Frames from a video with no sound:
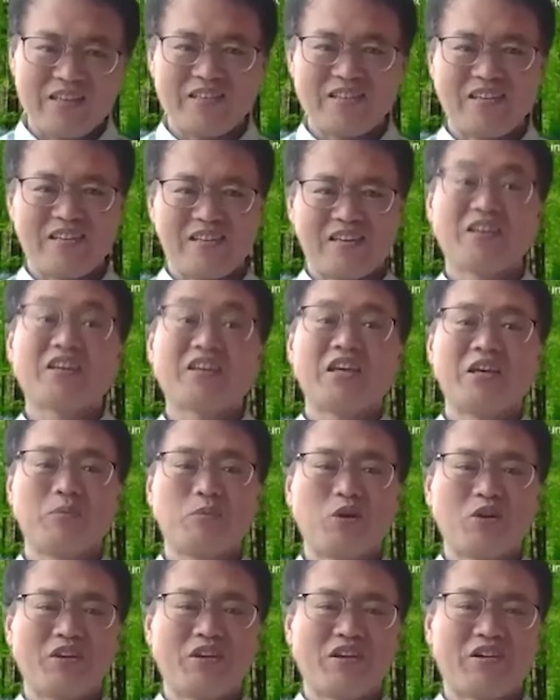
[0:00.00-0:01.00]
like a
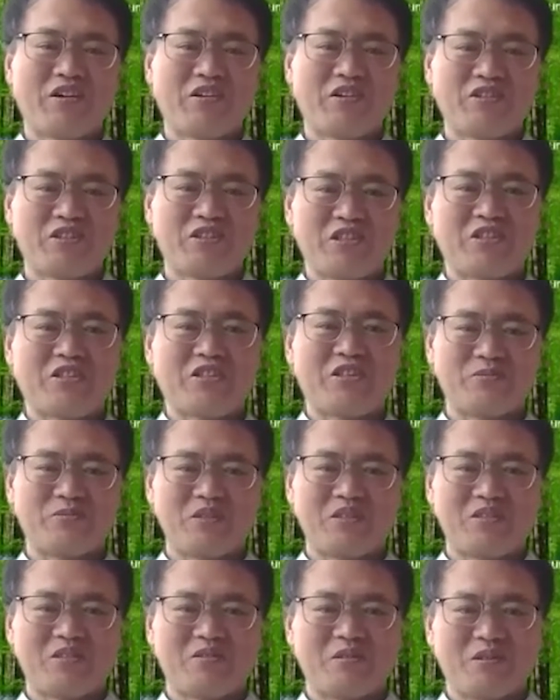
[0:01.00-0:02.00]
cable yarder
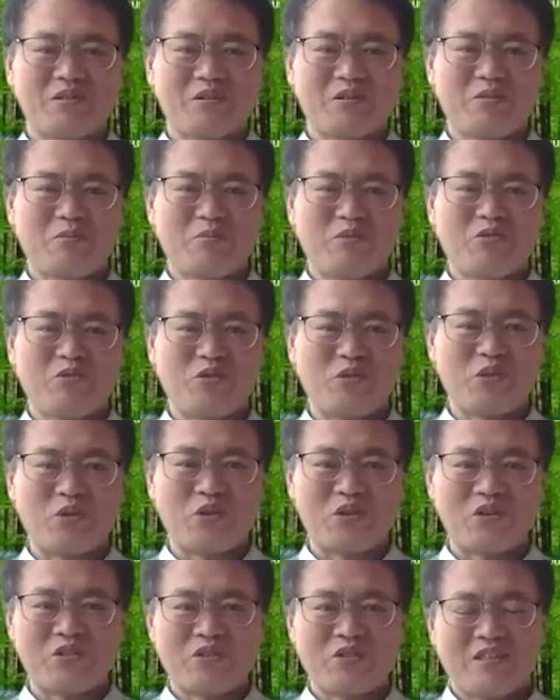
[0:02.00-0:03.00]
systems
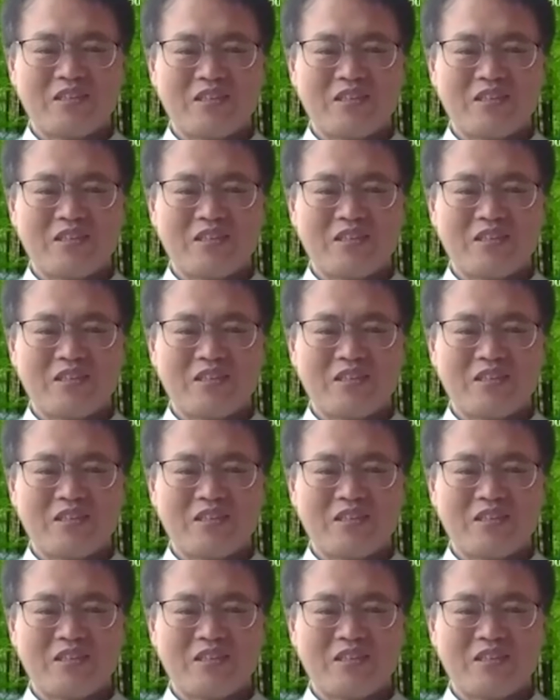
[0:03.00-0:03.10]
before